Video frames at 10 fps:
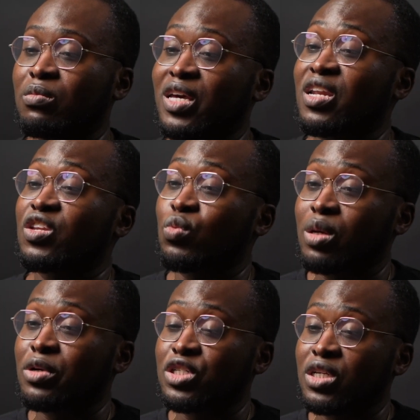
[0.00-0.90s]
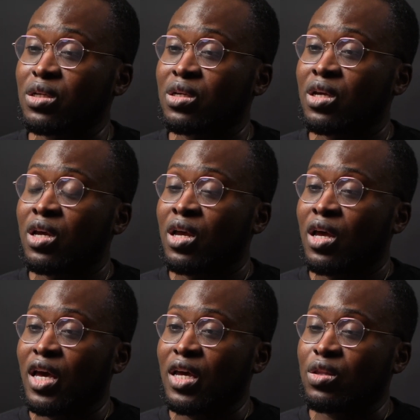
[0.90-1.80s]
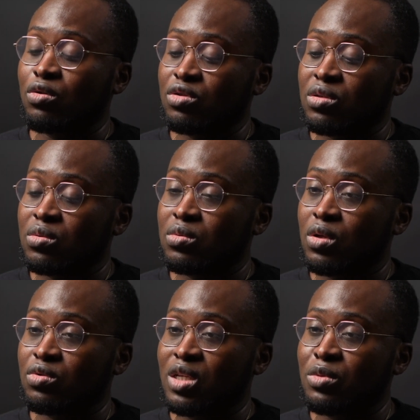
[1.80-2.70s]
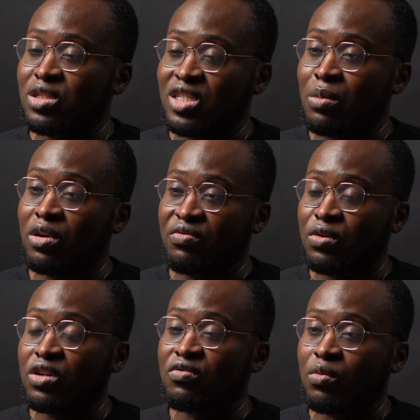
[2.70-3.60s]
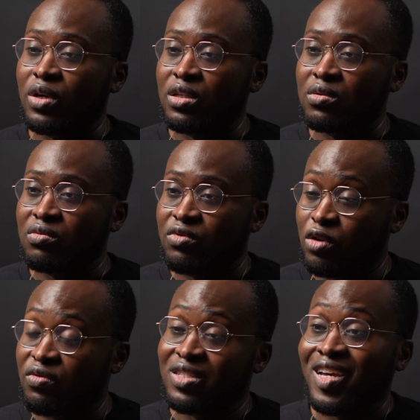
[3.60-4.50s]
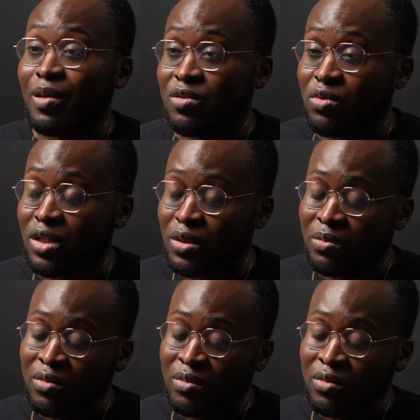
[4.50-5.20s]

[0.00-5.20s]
getting you imaging, and those images come in a few different ways, a few different types really.